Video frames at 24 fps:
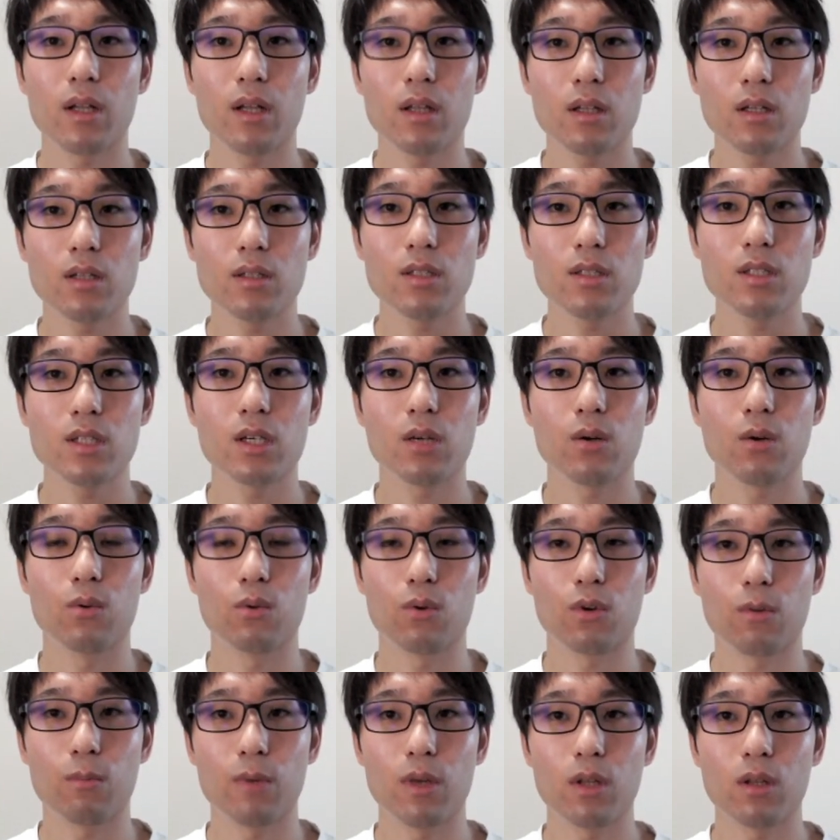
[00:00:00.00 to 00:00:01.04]
Lastly,
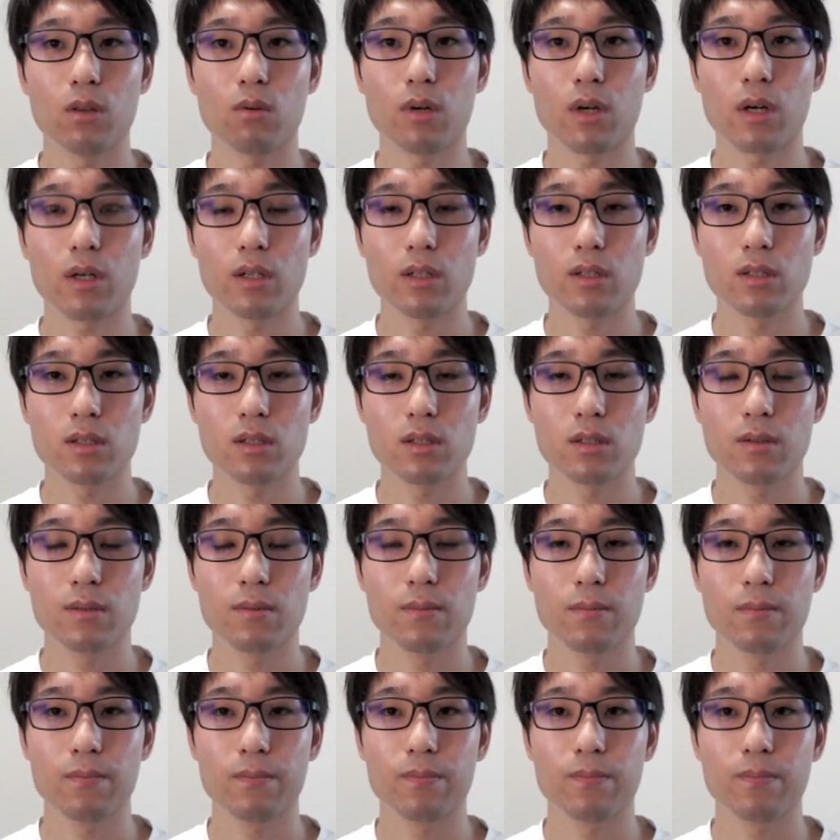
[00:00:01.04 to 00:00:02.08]
we are
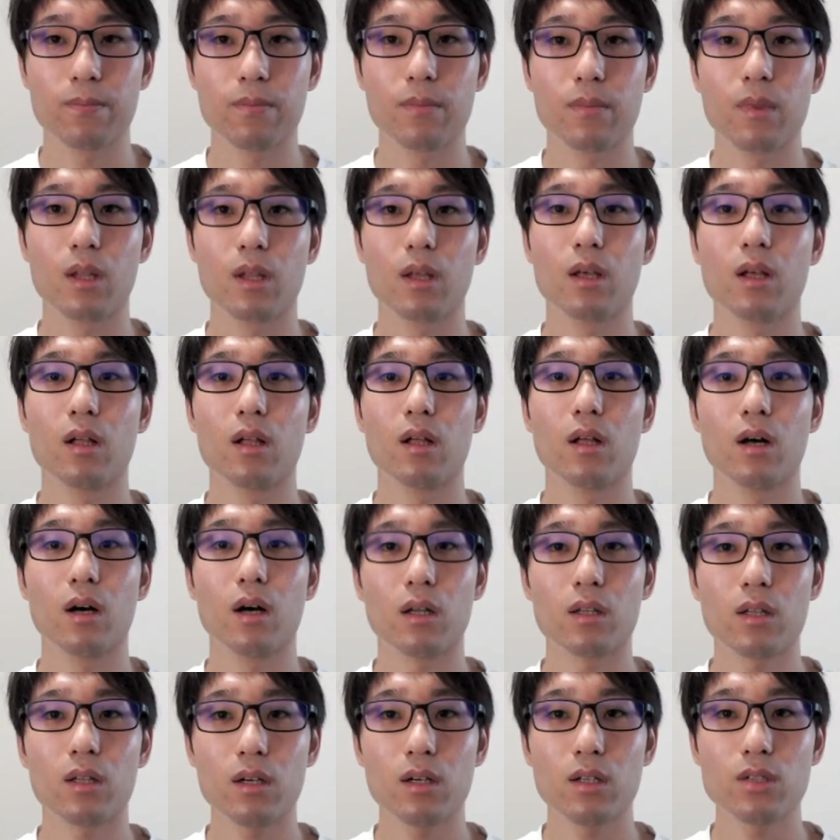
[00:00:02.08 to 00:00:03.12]
documenting the knowledge we have
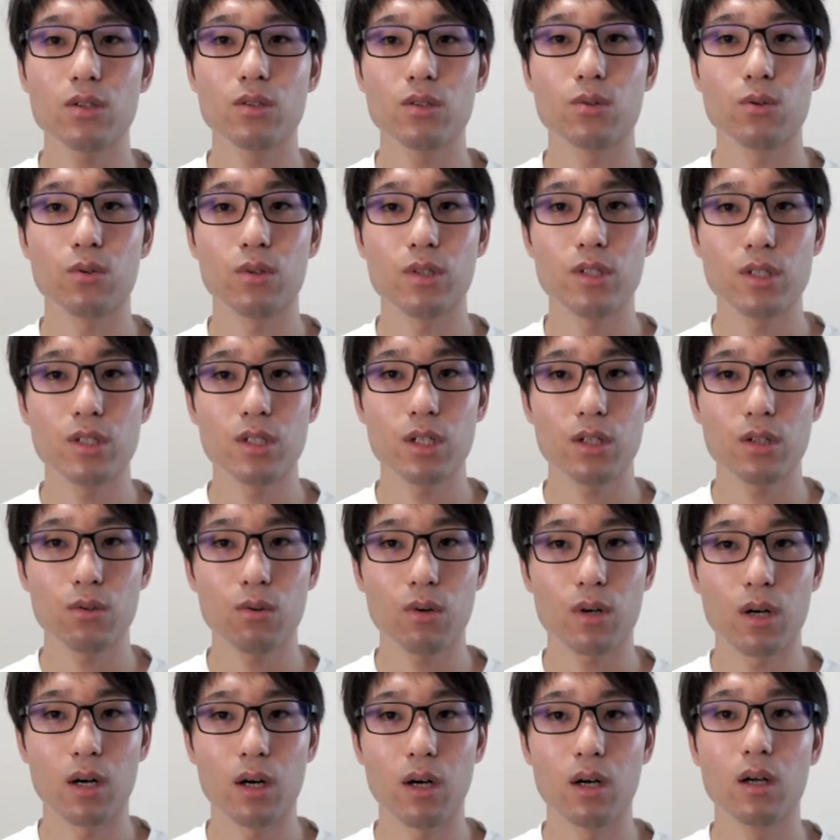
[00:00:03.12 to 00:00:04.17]
learned. I try to
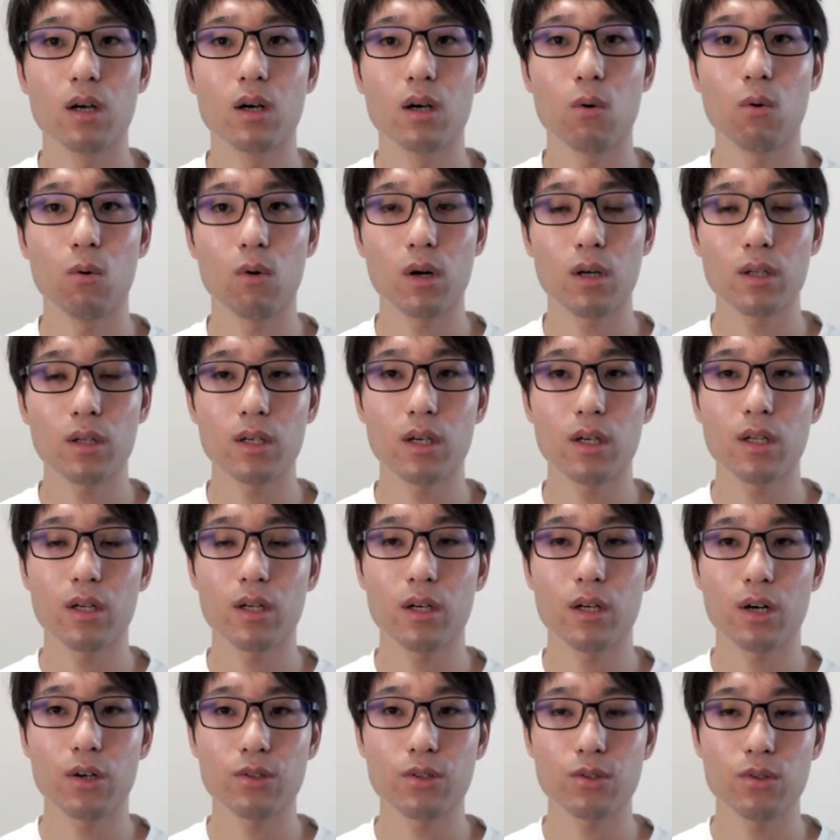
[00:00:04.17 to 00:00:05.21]
document tips
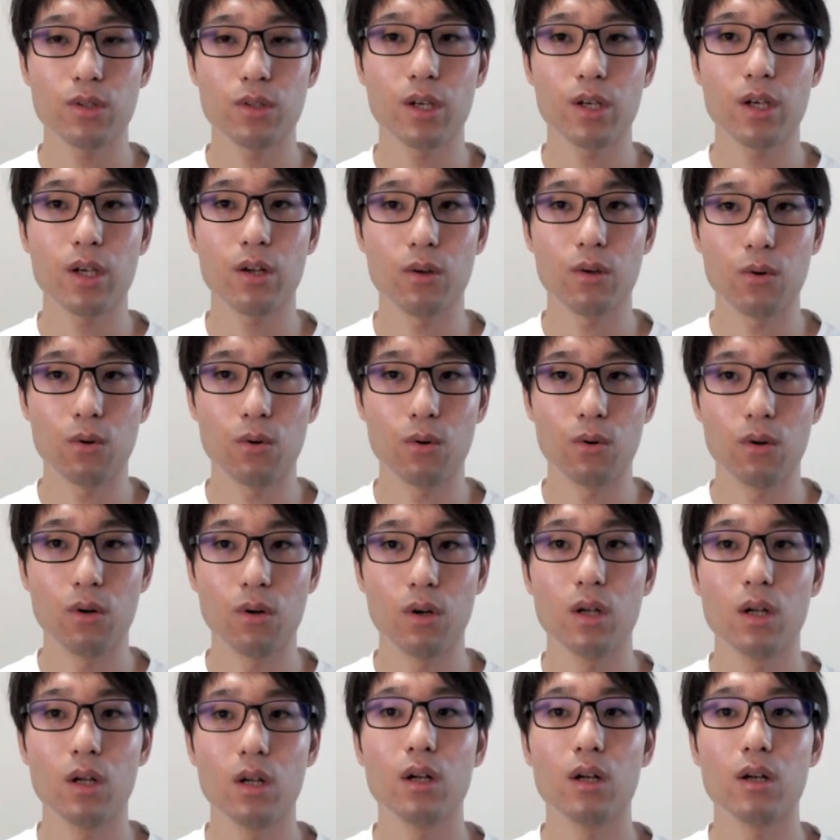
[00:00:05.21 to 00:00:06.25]
about React and
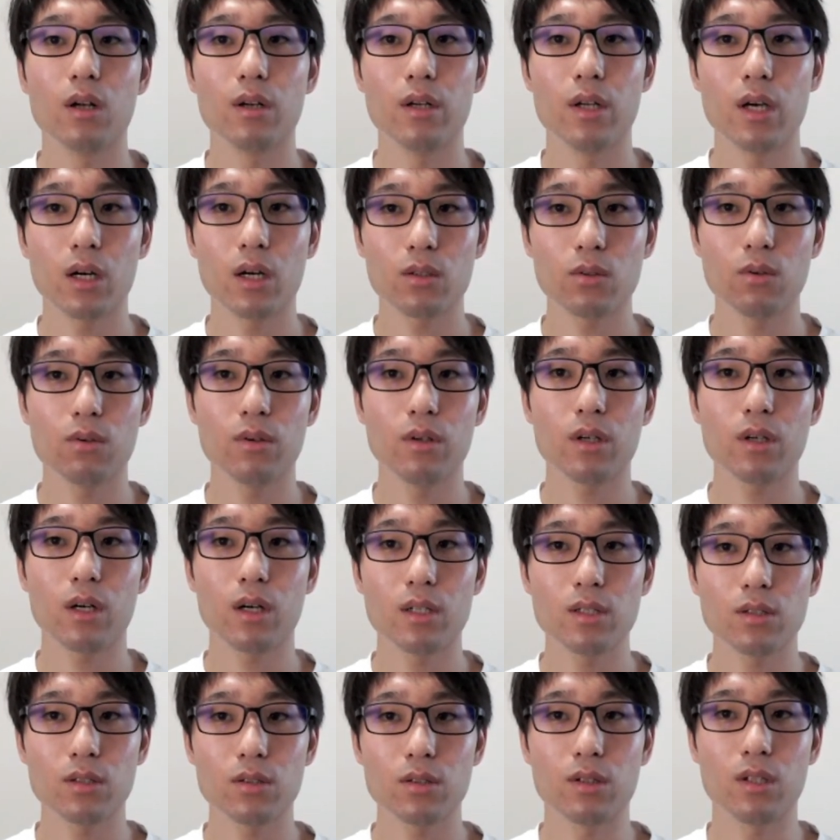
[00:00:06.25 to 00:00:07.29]
suggestions I receive in
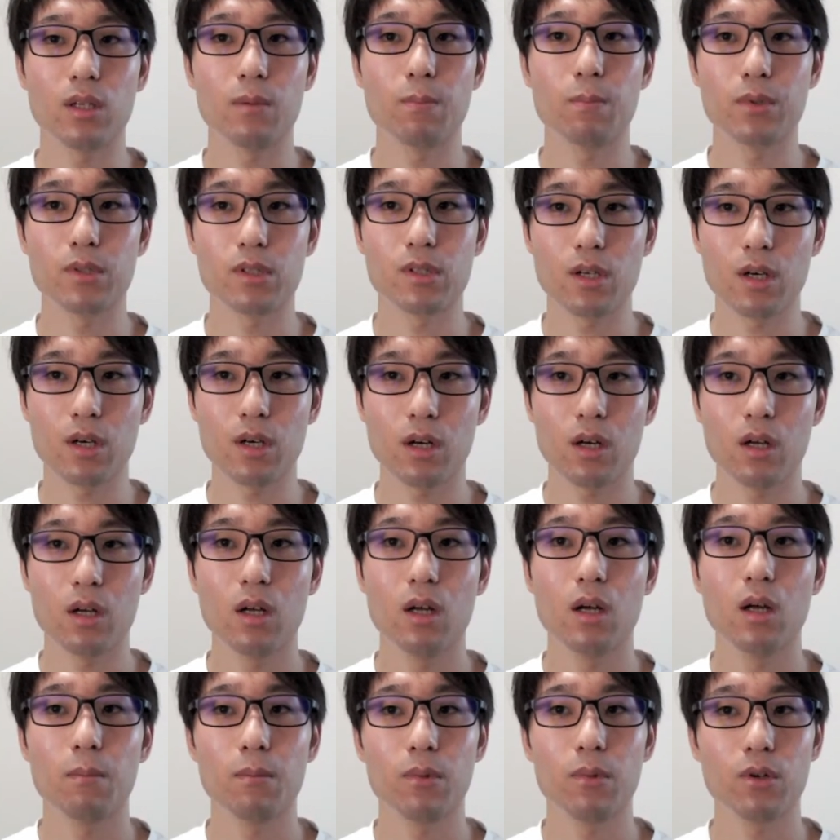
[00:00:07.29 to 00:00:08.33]
pull requests
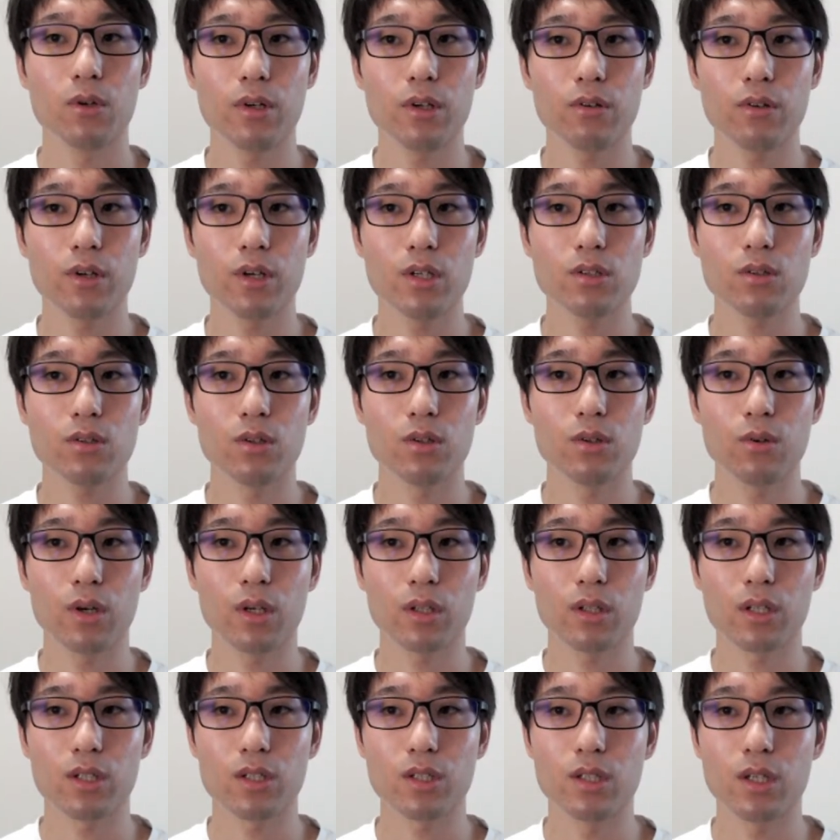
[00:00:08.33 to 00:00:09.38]
so that new
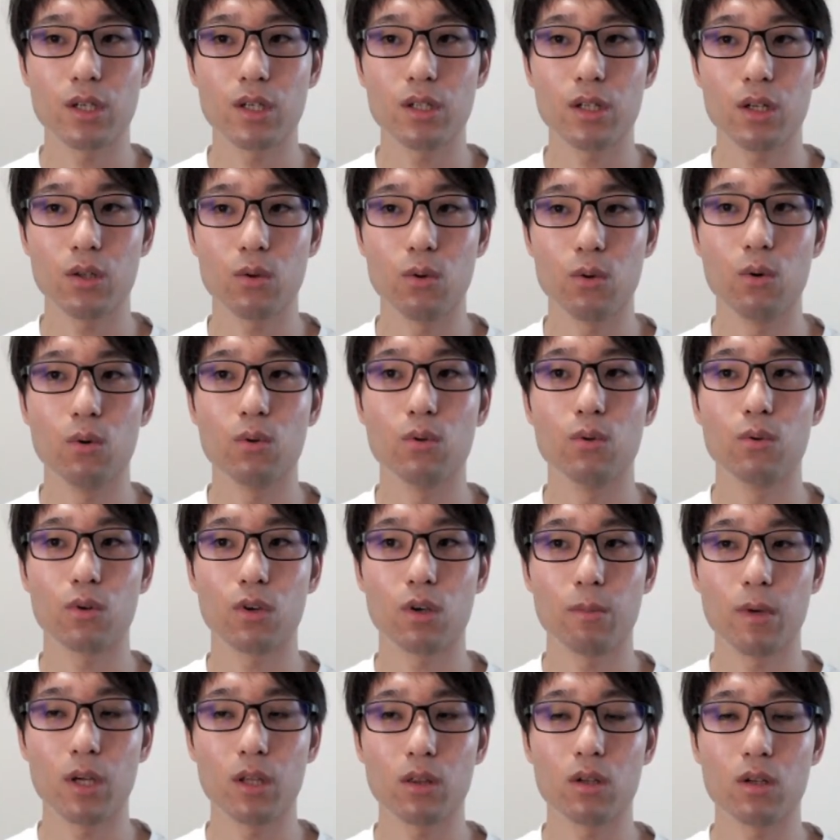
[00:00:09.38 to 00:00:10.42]
members can learn
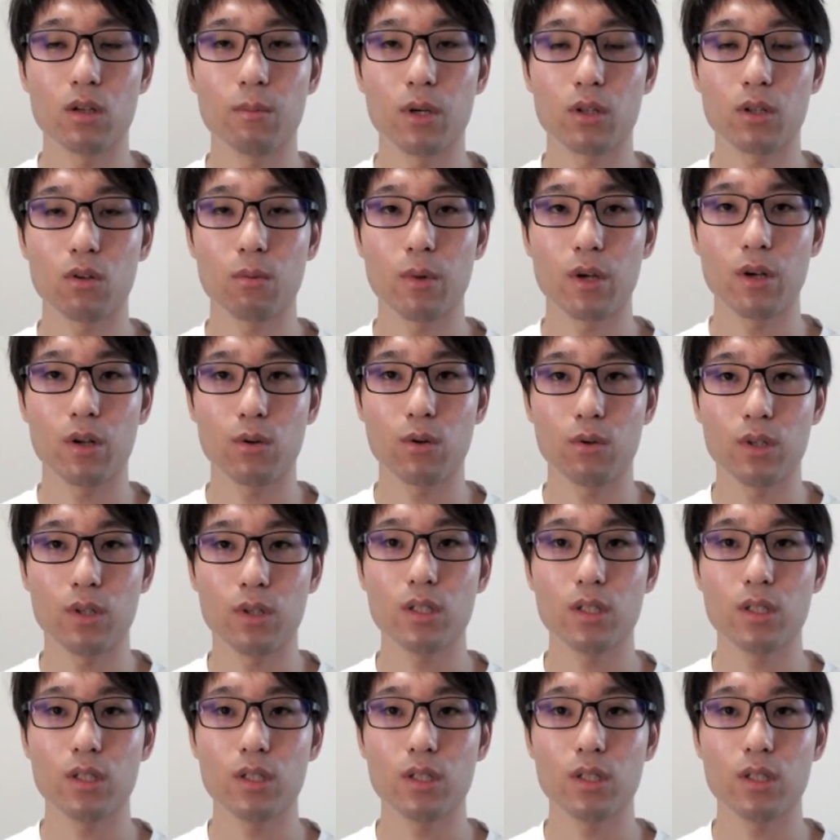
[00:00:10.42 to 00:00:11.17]
effectively.